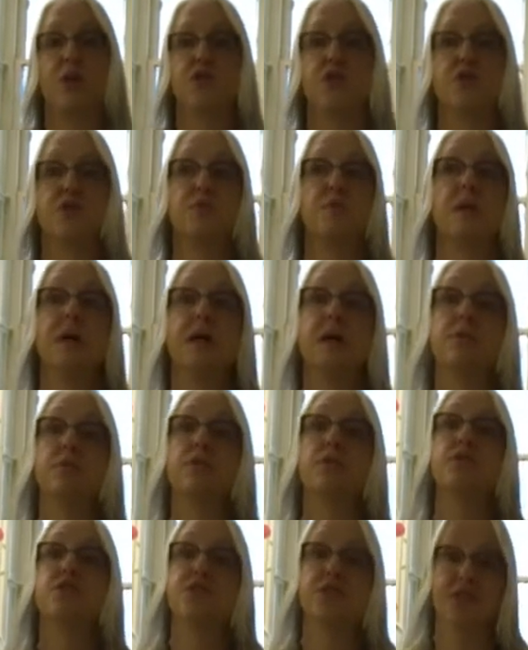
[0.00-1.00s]
which is my
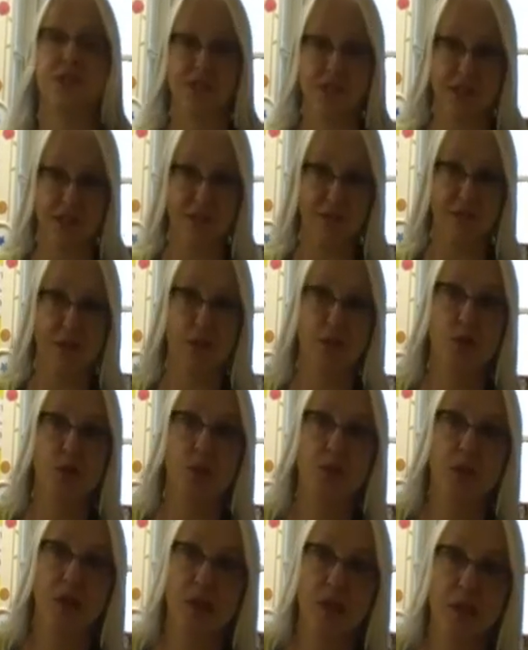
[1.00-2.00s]
personal cell phone,
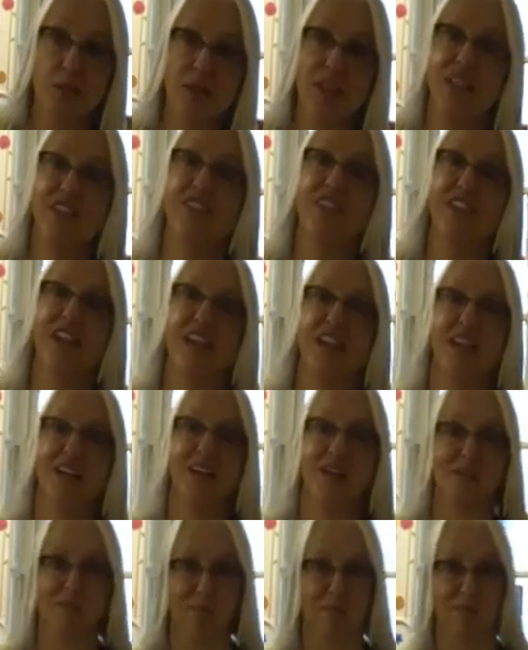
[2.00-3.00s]
so I'm not going to be giving that
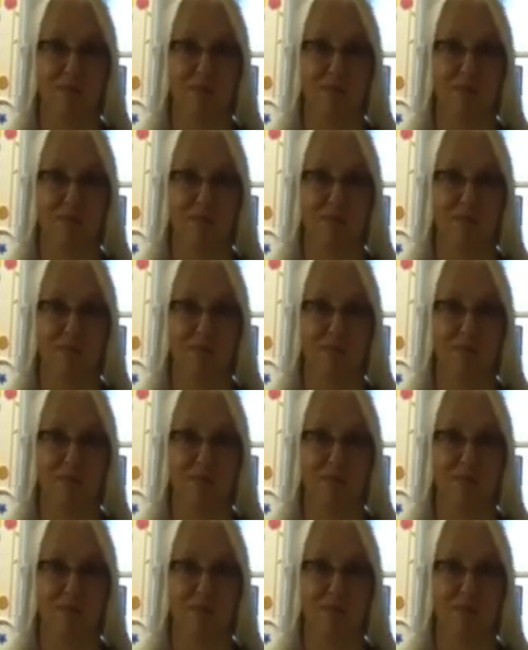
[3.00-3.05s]
out.